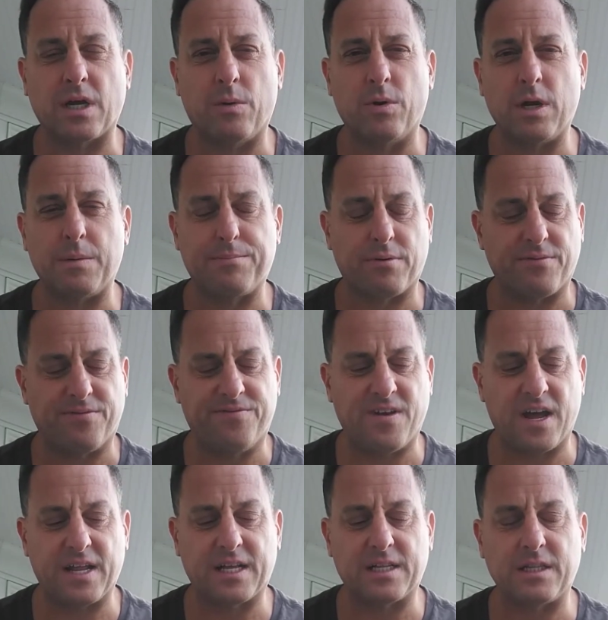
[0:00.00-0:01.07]
I want to
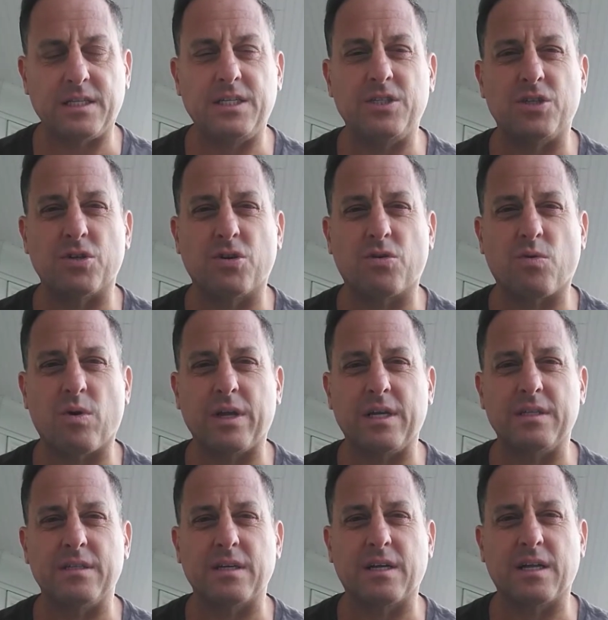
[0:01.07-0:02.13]
prophetically decree
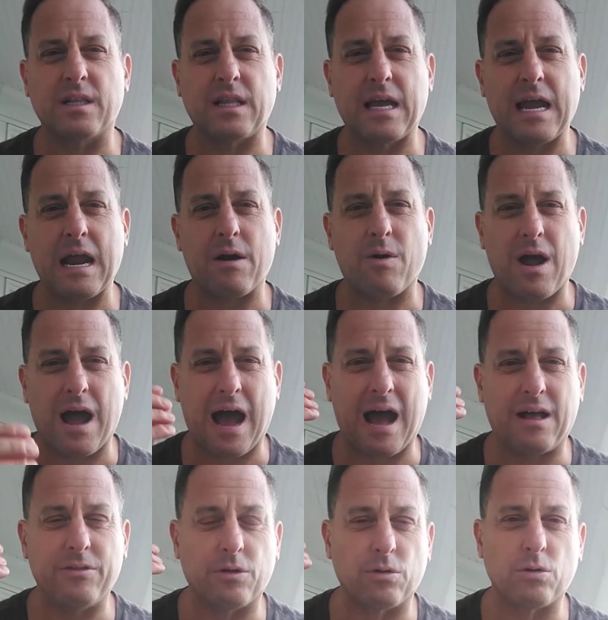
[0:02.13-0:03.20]
and declare
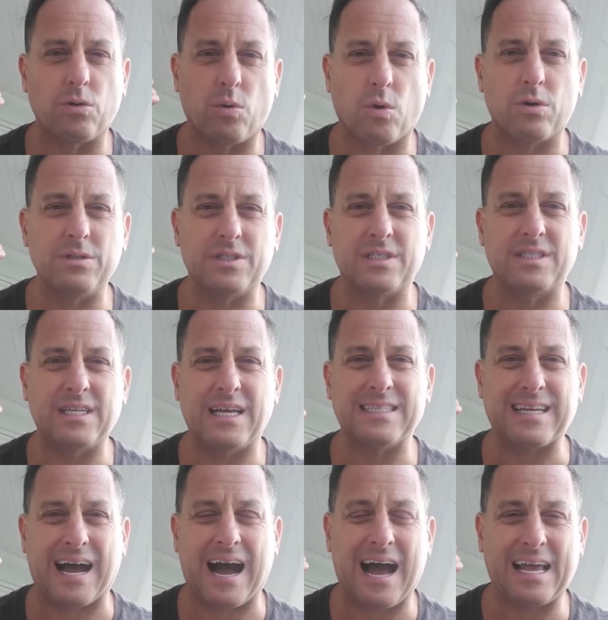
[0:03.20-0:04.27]
the Lord says,
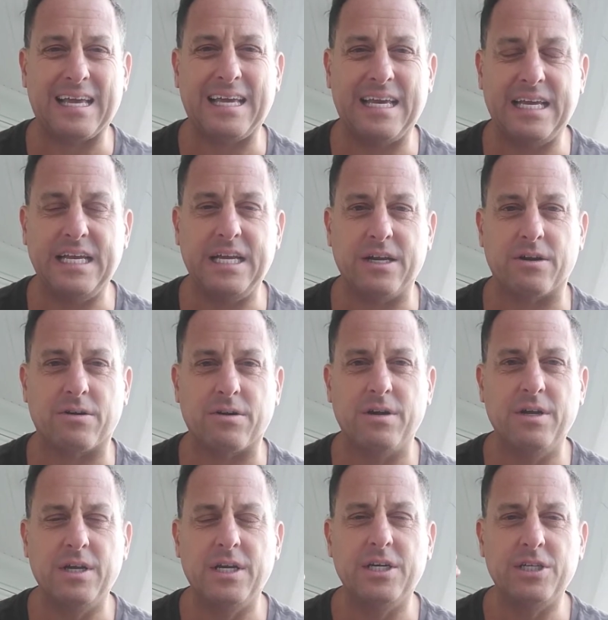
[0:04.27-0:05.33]
I hear
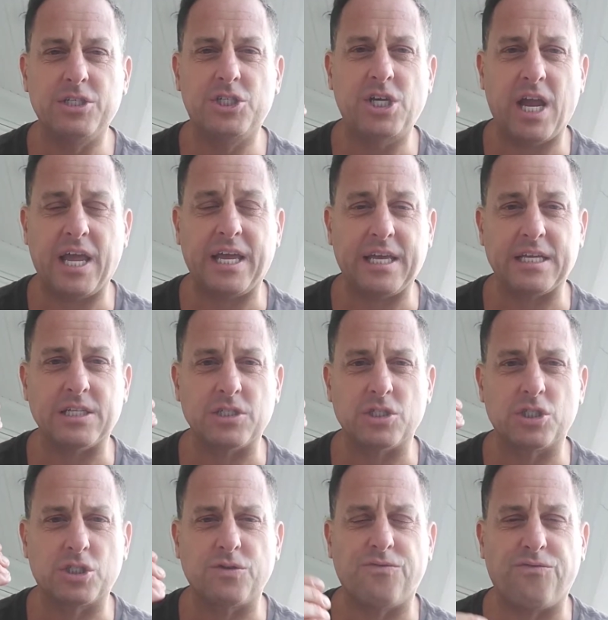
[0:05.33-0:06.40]

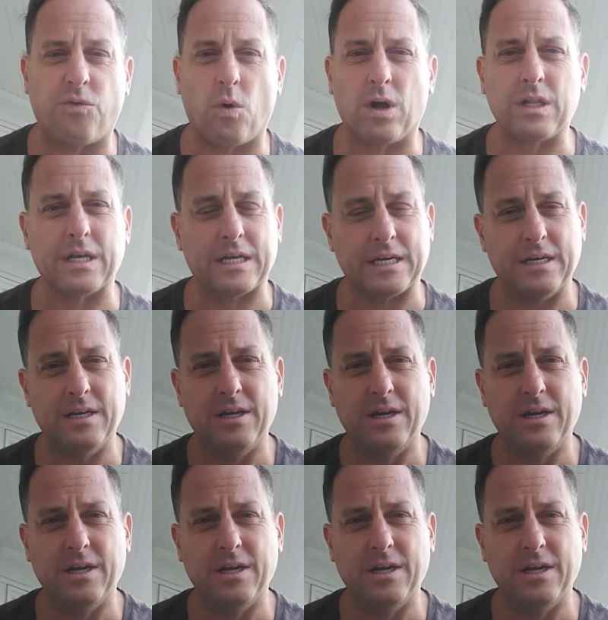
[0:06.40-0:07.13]
chains falling.